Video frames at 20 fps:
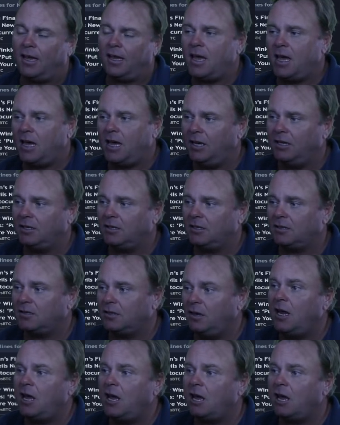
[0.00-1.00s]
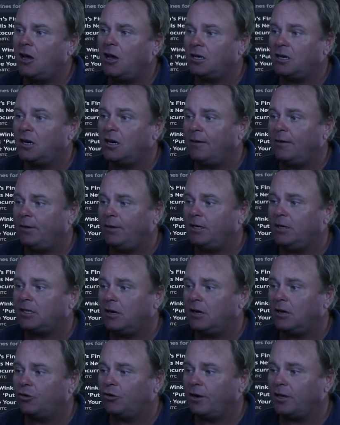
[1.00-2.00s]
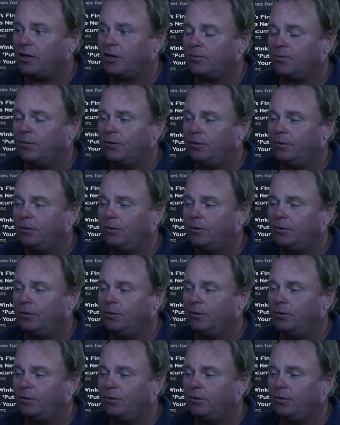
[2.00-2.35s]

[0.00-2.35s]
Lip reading: is NEO is in an ABC retracement.